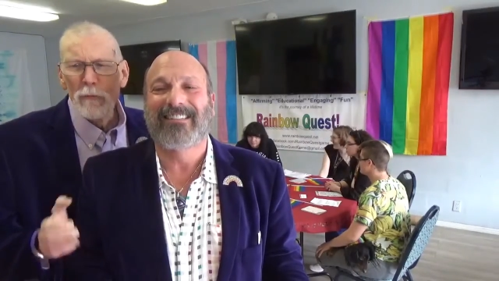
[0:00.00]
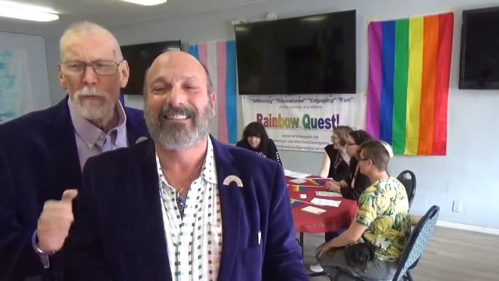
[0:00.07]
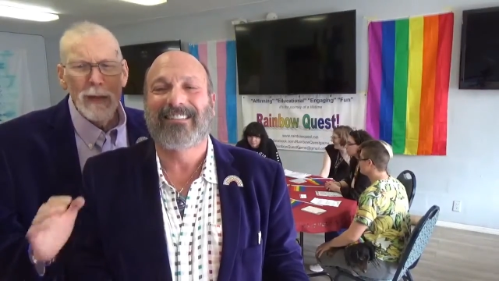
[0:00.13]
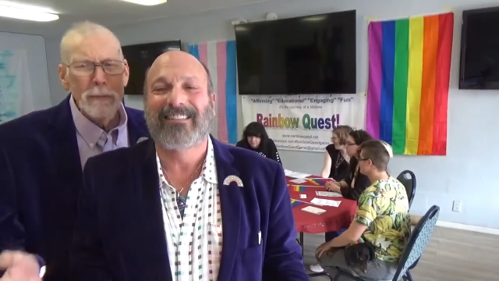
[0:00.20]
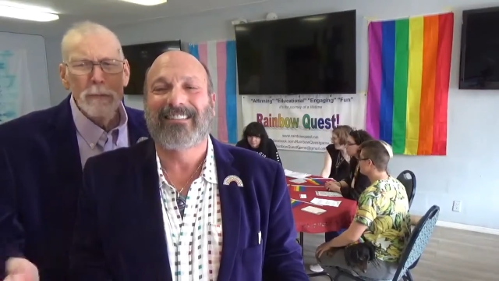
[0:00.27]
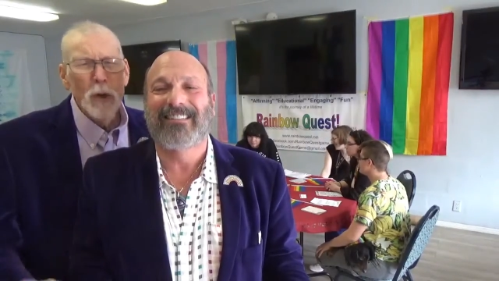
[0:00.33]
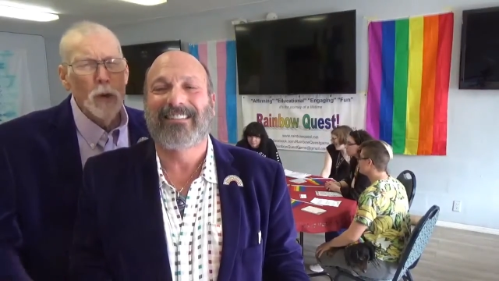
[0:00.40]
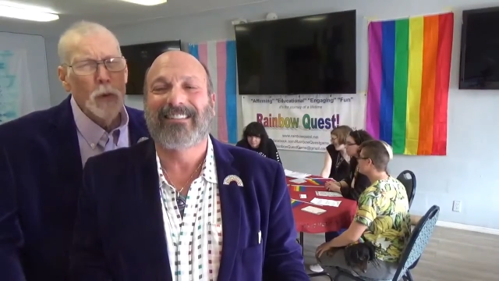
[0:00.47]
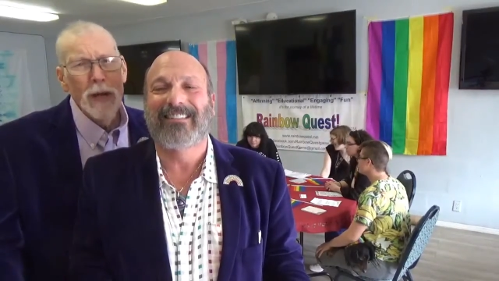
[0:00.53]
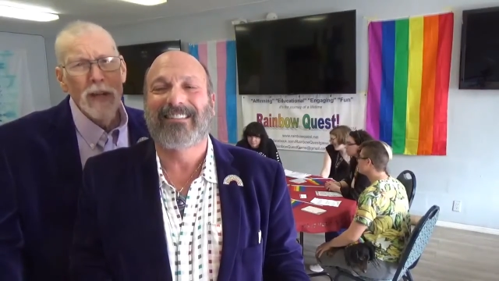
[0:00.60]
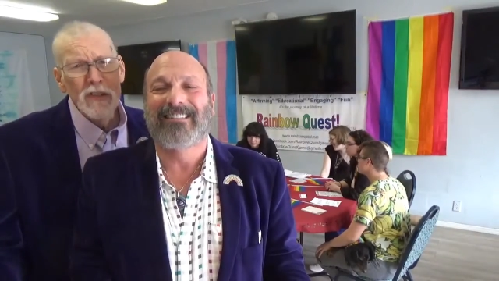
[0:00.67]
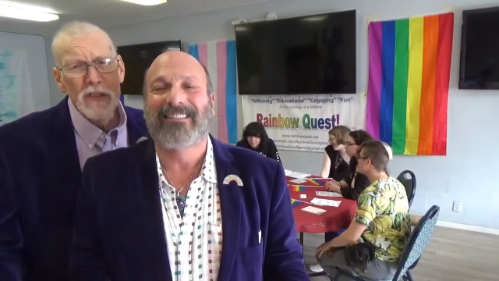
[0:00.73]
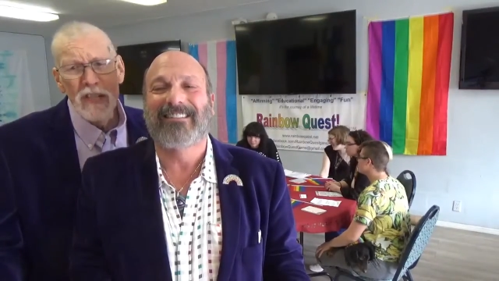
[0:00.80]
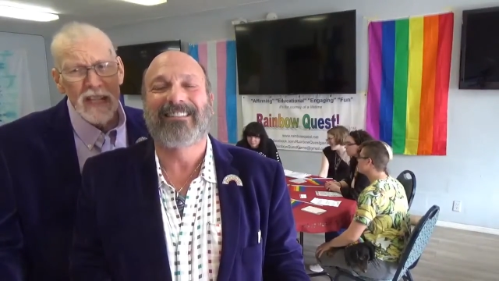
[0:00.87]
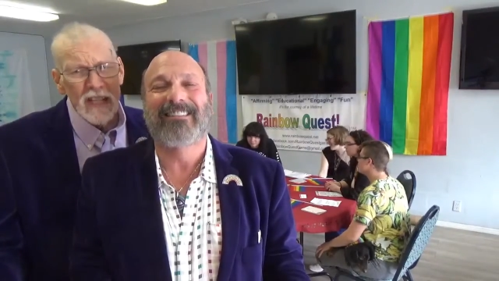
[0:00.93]
Speaker 1: Rainbow
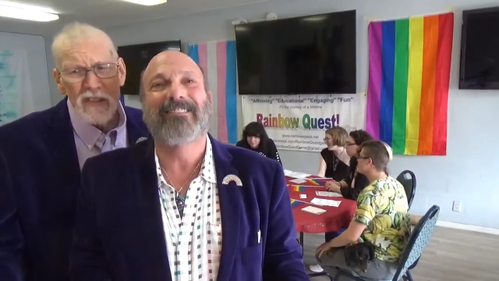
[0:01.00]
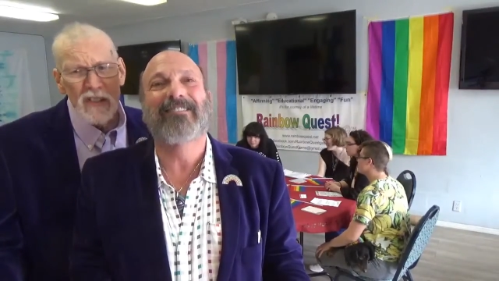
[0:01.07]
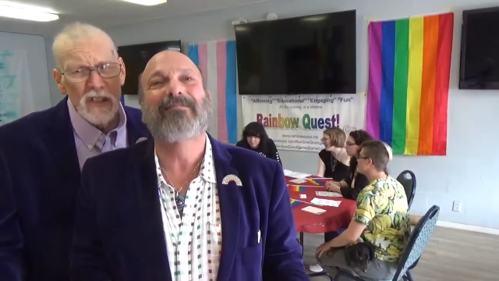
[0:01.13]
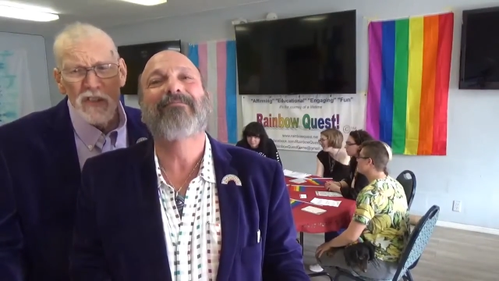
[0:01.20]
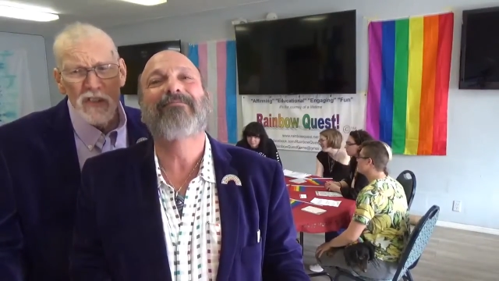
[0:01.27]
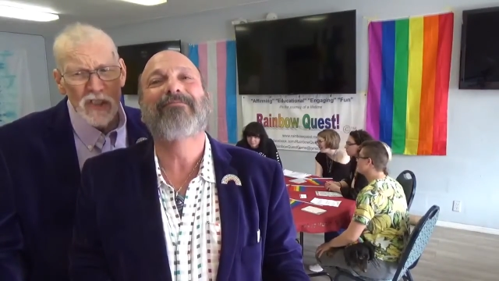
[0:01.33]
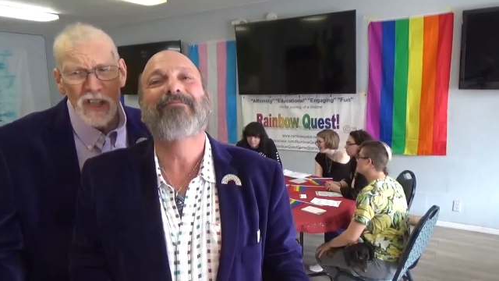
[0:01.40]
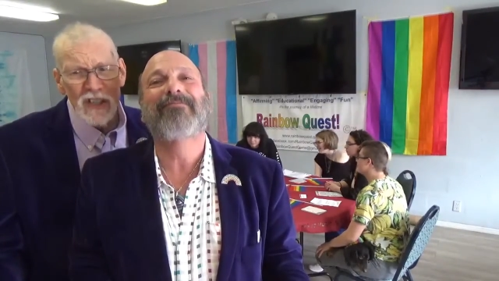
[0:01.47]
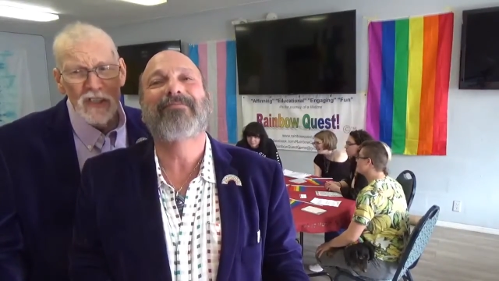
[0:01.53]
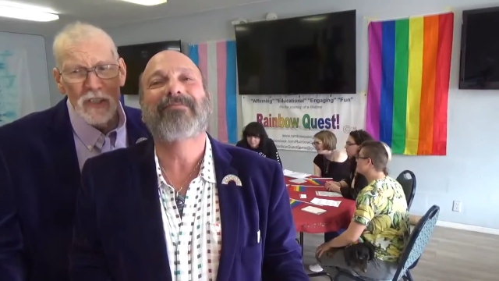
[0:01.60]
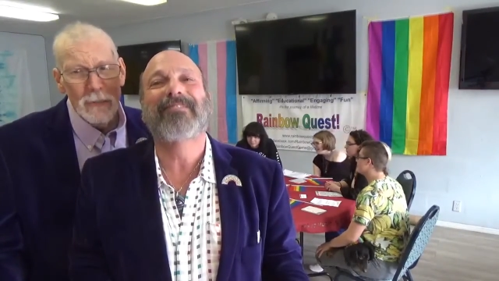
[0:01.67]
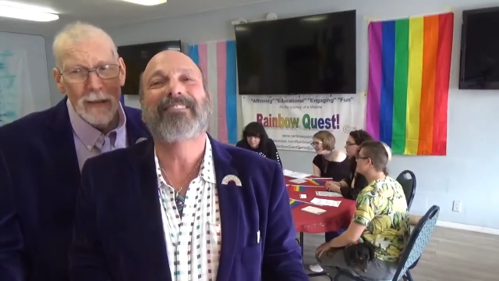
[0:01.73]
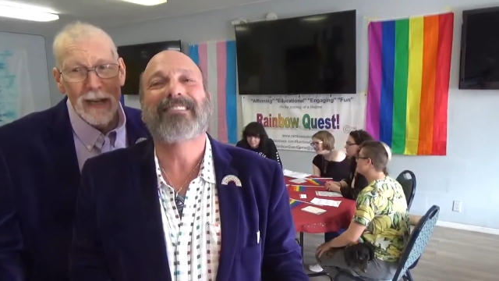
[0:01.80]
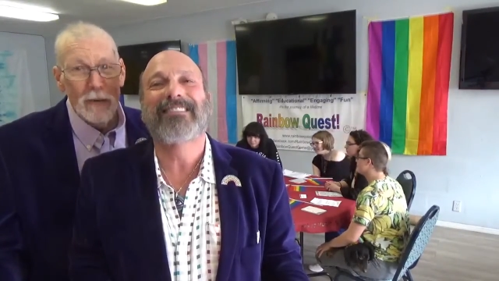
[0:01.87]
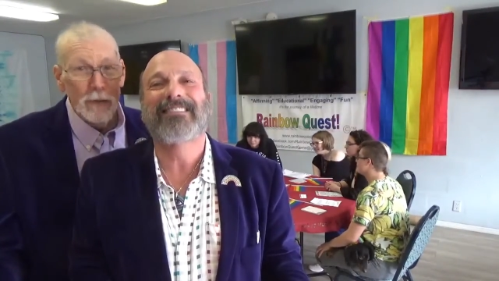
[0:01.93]
Quest isn't just
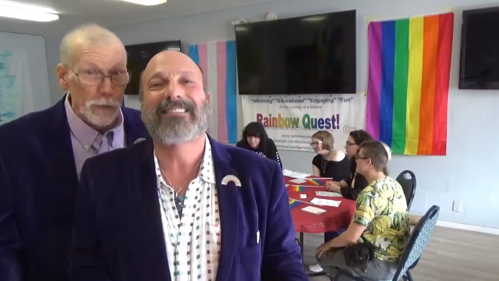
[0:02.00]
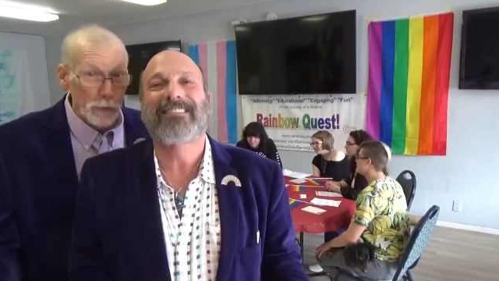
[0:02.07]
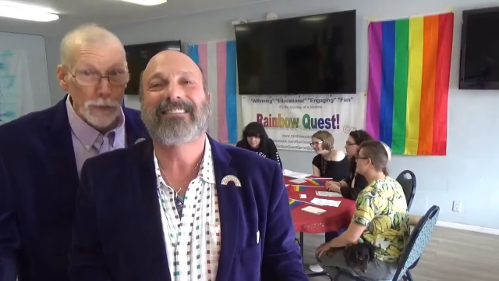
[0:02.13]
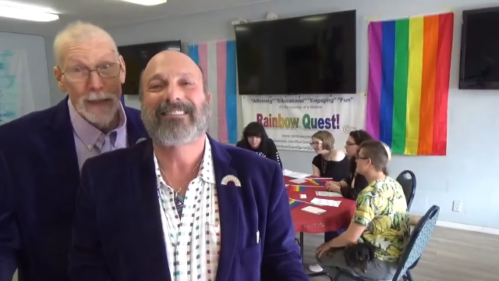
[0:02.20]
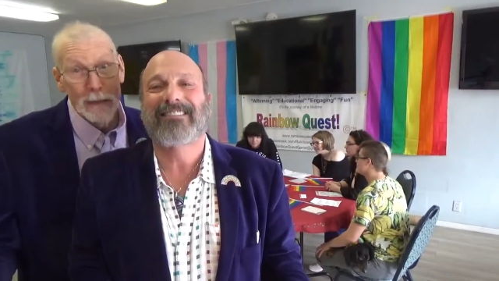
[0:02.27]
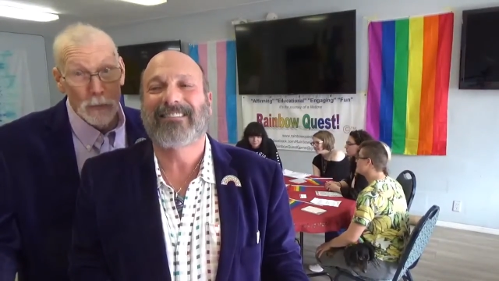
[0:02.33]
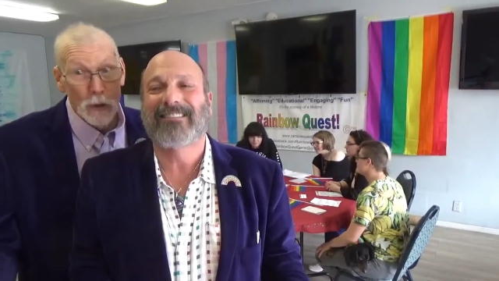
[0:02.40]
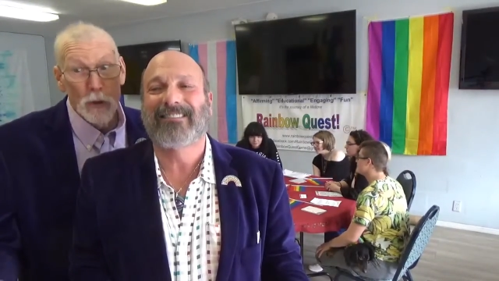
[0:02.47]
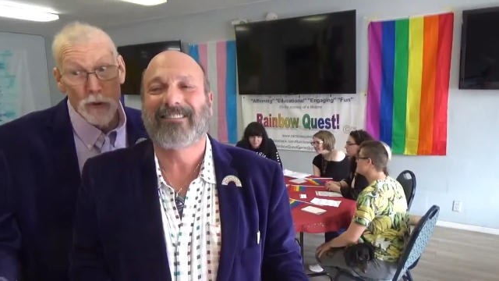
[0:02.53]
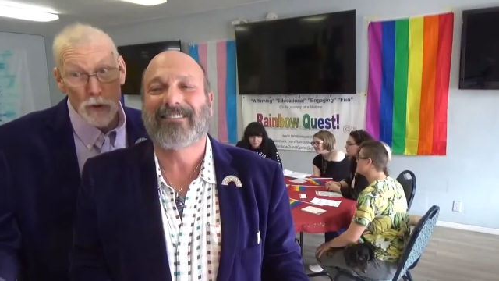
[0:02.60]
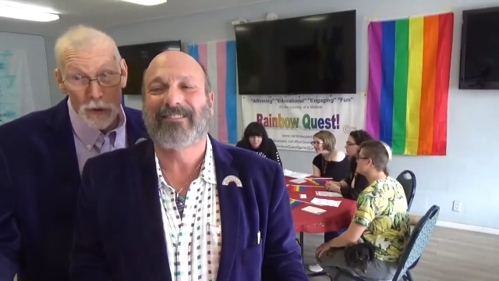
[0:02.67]
about rainbow